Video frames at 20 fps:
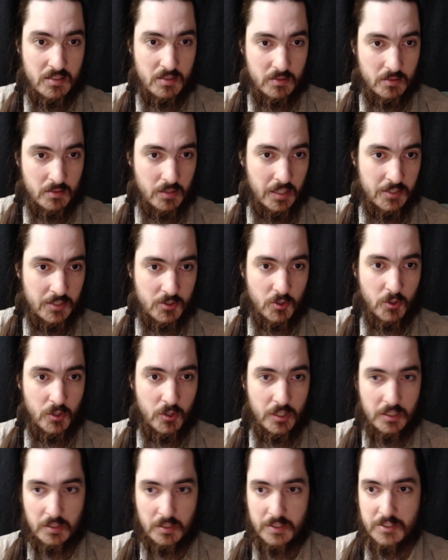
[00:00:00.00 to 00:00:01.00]
it's good
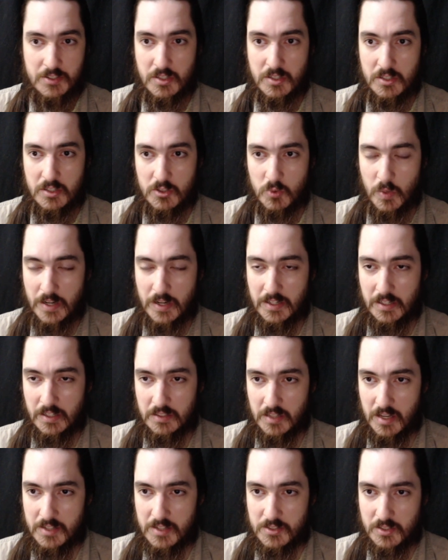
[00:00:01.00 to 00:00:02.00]
at least that he's
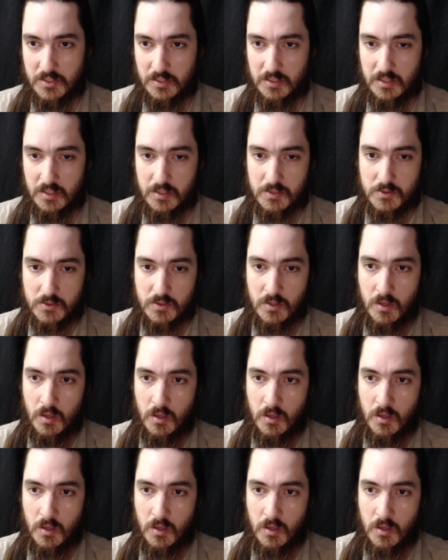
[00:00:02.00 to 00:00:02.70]
recognizing this.